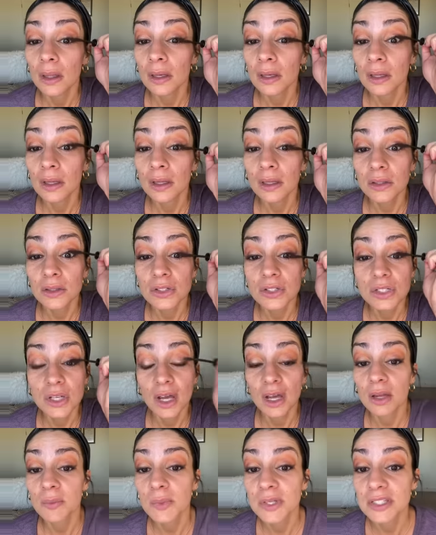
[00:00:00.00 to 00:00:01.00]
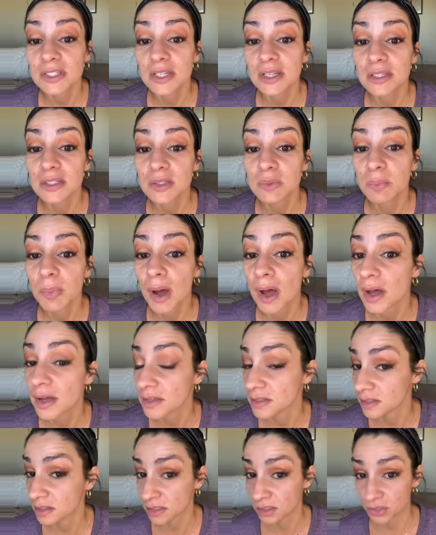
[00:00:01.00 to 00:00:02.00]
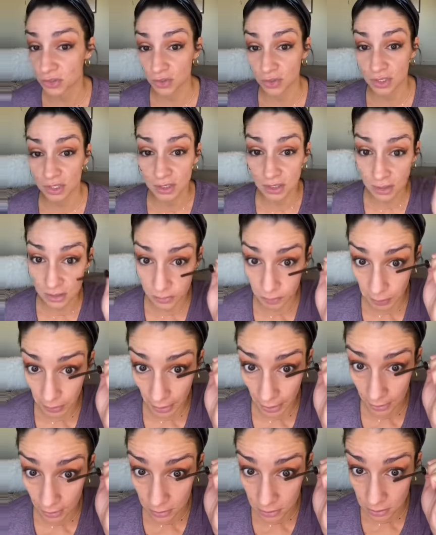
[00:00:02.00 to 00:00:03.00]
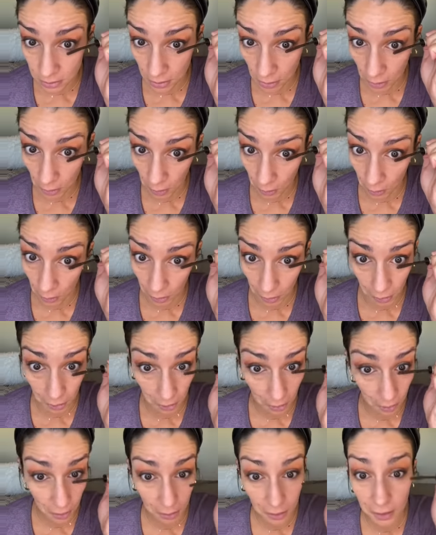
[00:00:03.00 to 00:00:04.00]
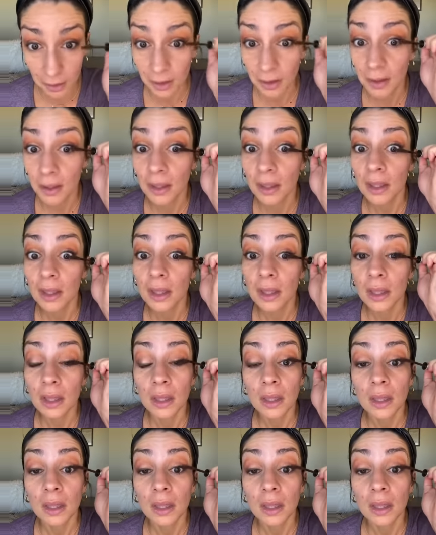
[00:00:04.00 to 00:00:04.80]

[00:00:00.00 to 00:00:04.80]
Mascara primer. And each time it says pause, the screen gets black. So,